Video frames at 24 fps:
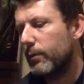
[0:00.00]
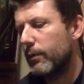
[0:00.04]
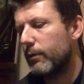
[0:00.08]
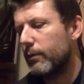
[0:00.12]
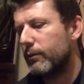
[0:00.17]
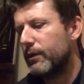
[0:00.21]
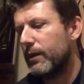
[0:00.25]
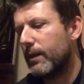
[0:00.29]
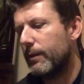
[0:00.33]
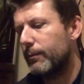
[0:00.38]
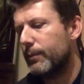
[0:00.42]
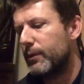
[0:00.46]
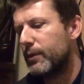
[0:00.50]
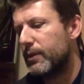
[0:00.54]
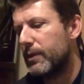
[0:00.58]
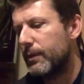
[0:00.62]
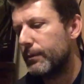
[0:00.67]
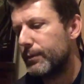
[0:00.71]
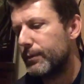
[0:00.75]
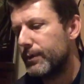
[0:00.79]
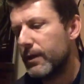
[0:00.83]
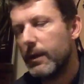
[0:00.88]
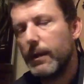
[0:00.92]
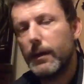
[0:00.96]
World
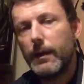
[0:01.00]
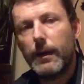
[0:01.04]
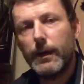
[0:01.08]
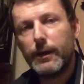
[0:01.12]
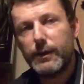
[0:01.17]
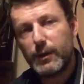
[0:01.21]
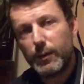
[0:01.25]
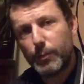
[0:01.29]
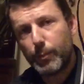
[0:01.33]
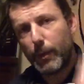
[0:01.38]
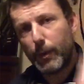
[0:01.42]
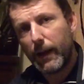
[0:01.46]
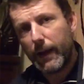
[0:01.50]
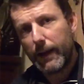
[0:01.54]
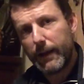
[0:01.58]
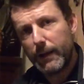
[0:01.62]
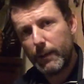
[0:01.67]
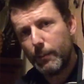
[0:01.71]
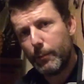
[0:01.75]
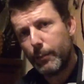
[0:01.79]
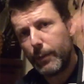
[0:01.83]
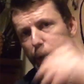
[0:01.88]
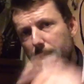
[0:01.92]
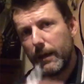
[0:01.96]
Championships, and she's played
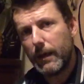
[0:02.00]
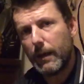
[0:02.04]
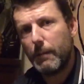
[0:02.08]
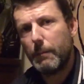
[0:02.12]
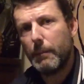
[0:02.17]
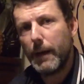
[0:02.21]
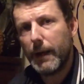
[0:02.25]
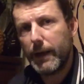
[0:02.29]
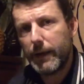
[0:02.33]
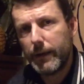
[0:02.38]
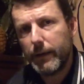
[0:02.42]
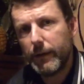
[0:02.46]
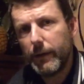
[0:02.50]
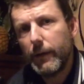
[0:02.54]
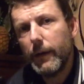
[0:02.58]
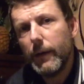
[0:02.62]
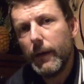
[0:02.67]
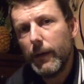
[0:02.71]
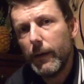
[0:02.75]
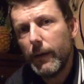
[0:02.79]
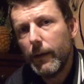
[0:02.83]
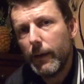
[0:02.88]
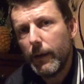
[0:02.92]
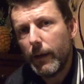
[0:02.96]
and beat a
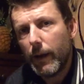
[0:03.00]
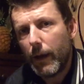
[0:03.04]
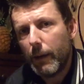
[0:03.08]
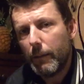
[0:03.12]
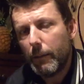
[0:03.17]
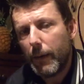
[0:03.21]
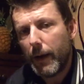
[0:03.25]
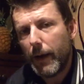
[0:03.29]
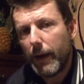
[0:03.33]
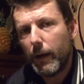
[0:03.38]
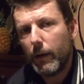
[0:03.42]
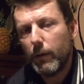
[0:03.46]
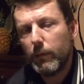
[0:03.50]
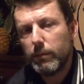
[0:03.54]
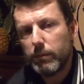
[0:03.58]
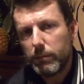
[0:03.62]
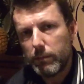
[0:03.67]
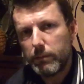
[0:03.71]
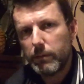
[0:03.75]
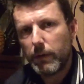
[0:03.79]
male.